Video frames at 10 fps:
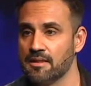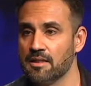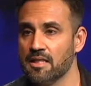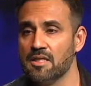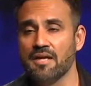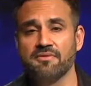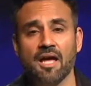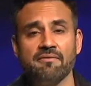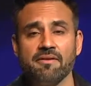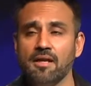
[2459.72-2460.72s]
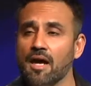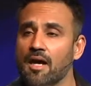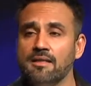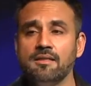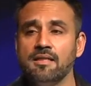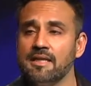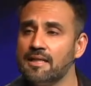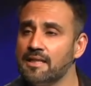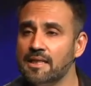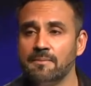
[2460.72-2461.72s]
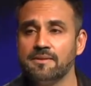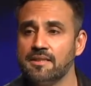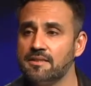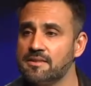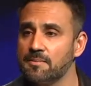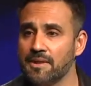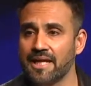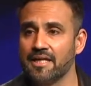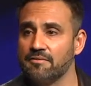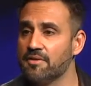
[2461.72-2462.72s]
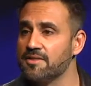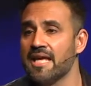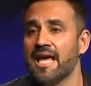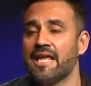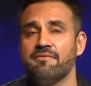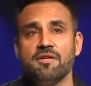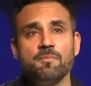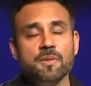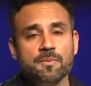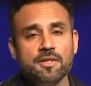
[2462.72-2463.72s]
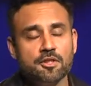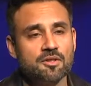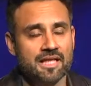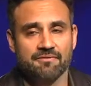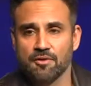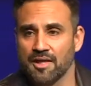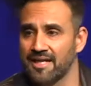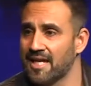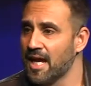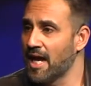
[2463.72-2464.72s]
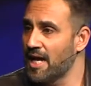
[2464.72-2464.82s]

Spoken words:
You have to have an unlimited supply of grace. And if there are people in your life, you're like, I have